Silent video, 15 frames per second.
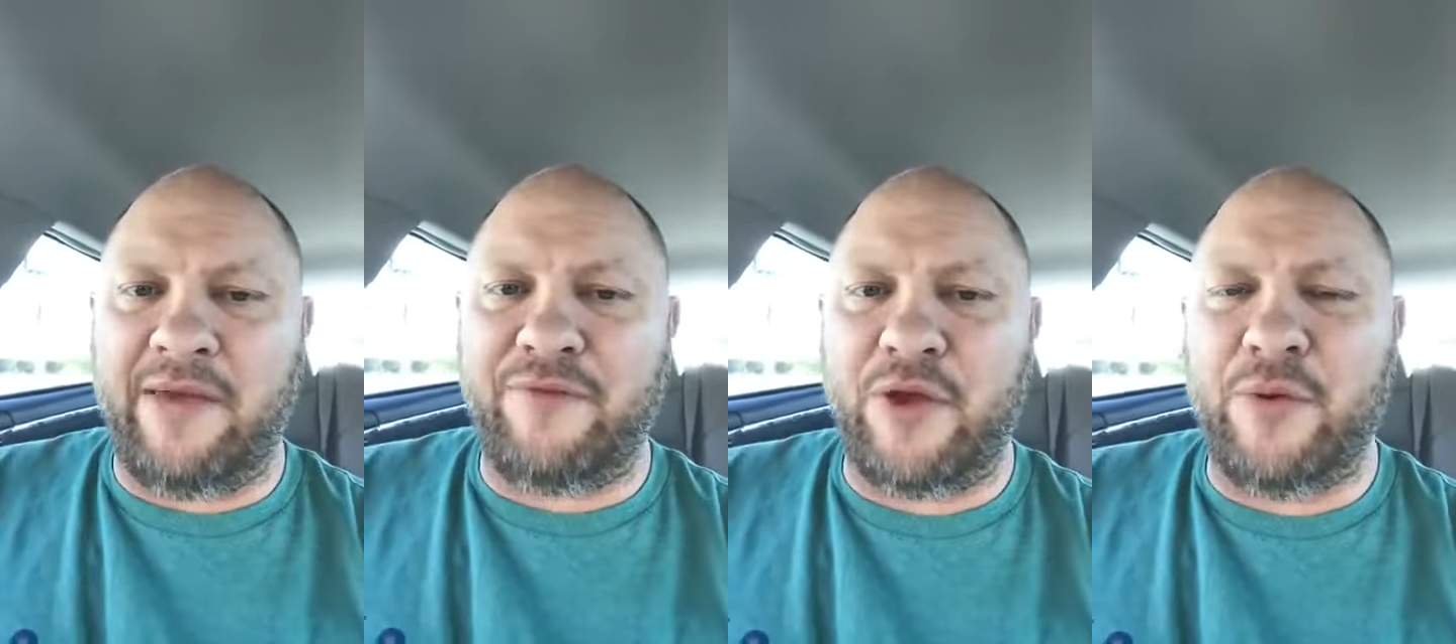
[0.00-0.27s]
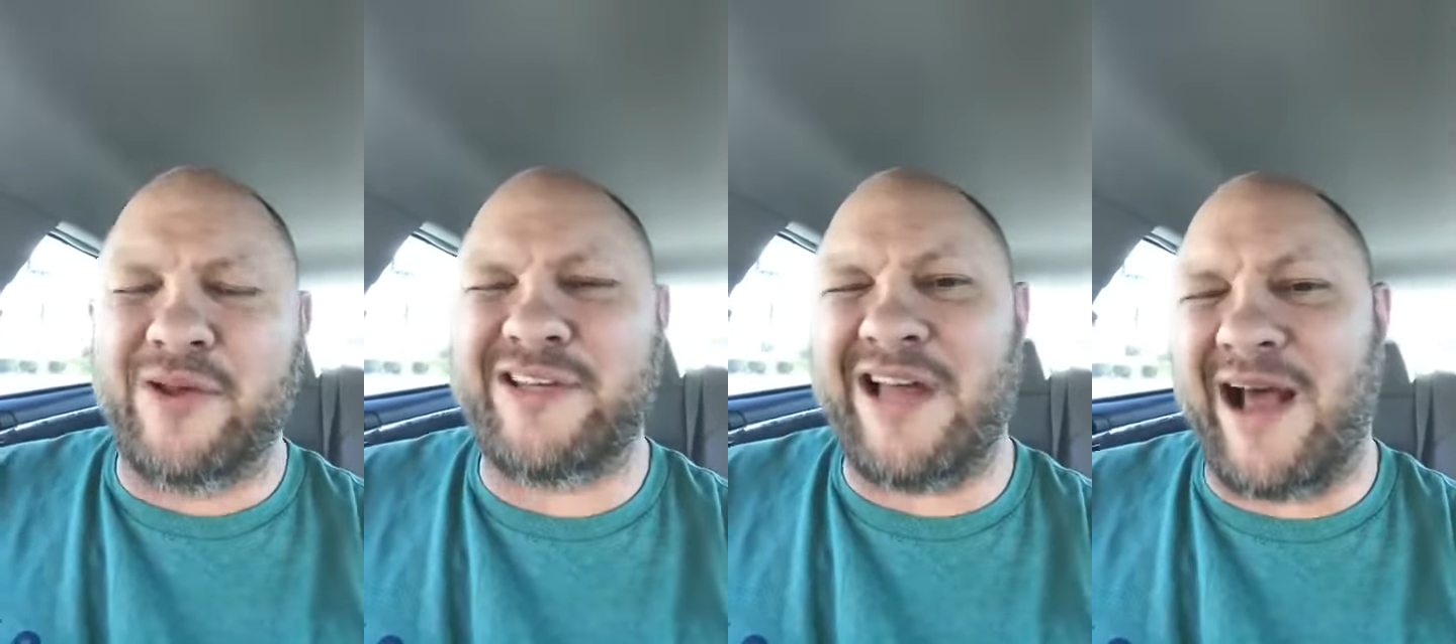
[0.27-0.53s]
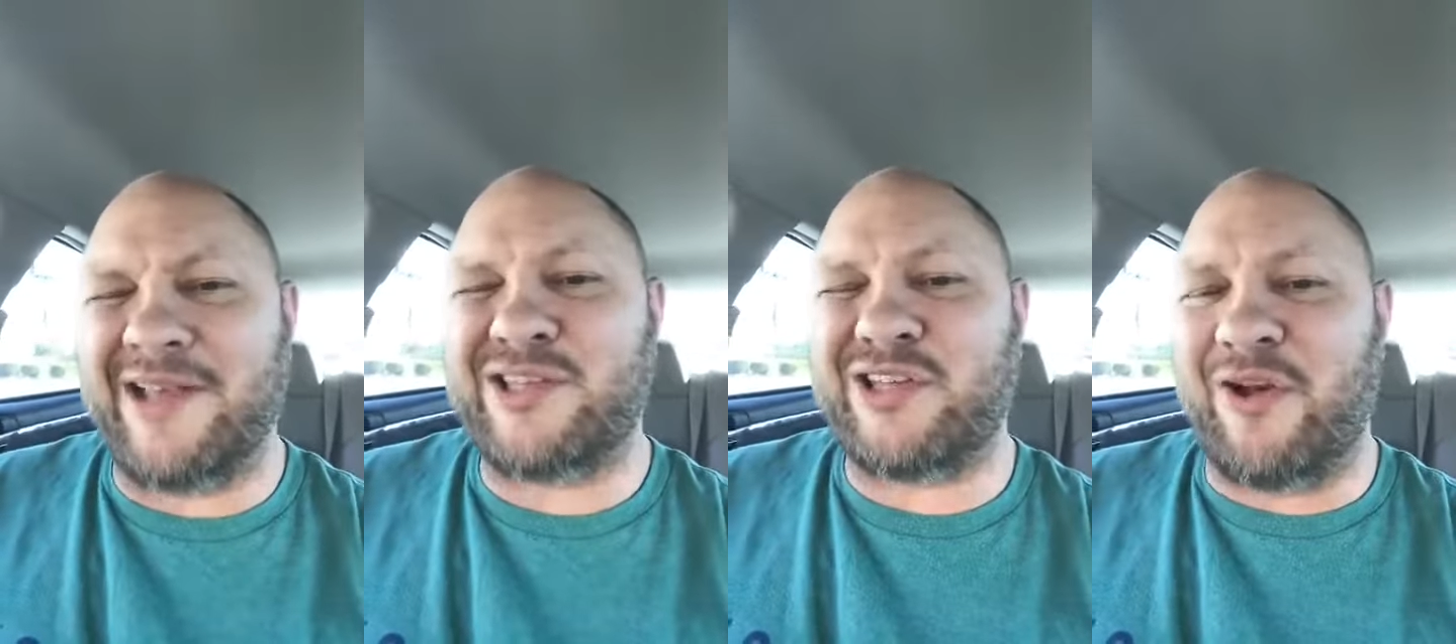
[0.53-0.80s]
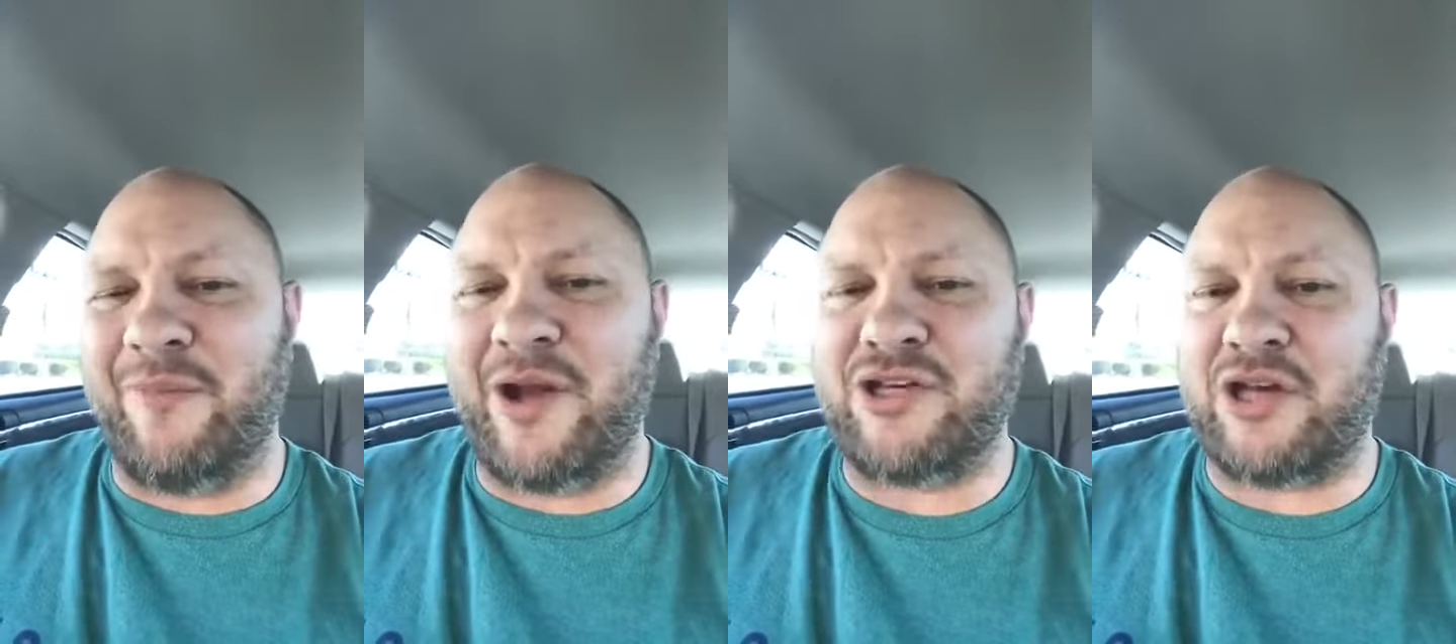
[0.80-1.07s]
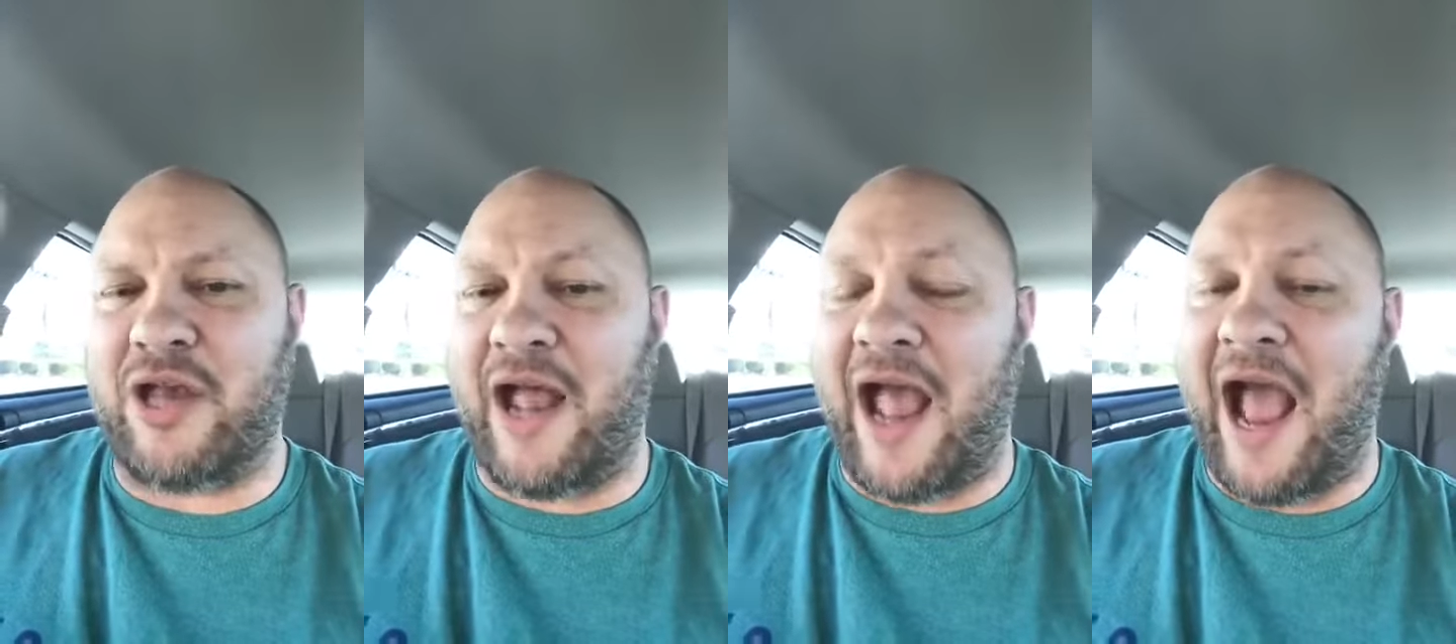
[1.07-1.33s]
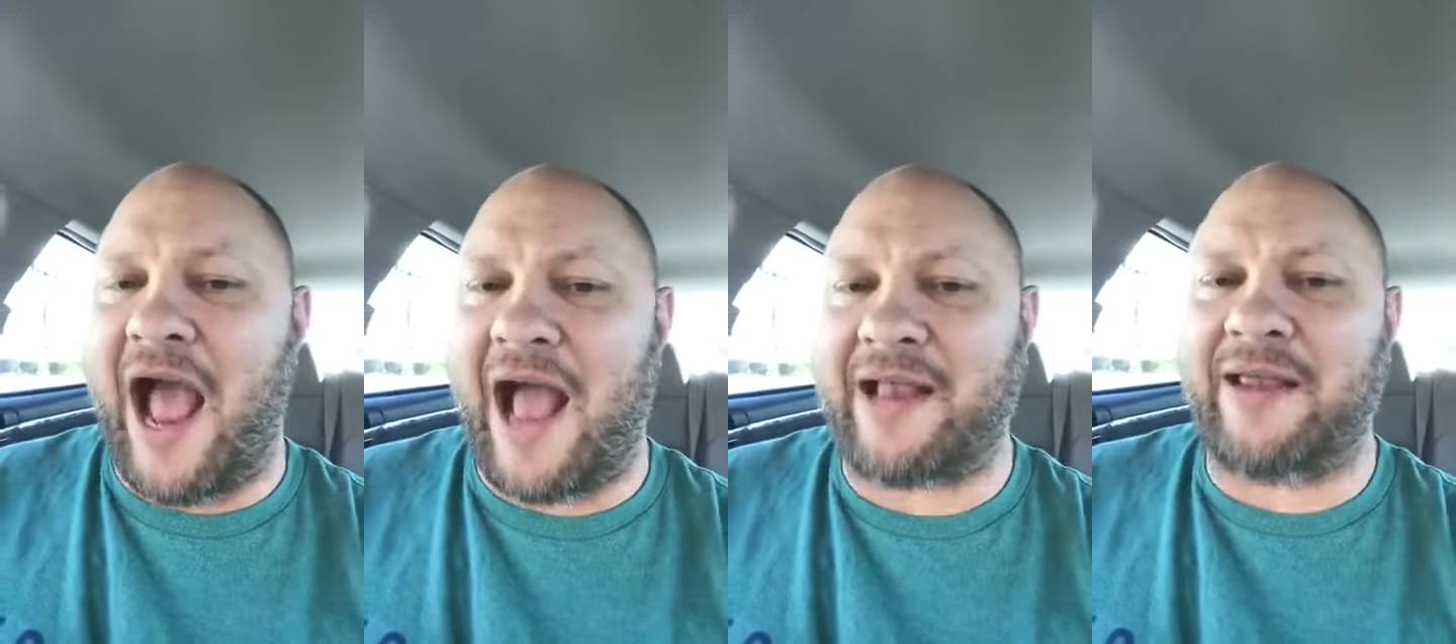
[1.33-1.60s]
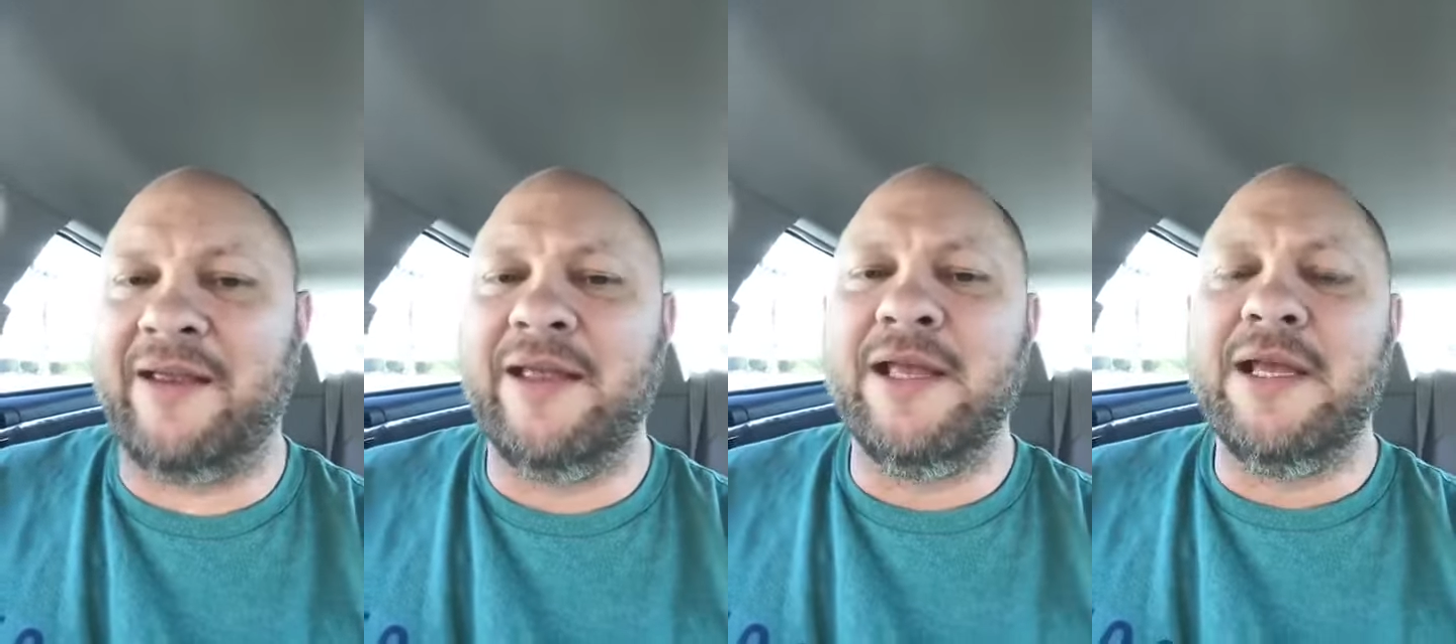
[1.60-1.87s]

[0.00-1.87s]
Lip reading: give you is not so much a hack,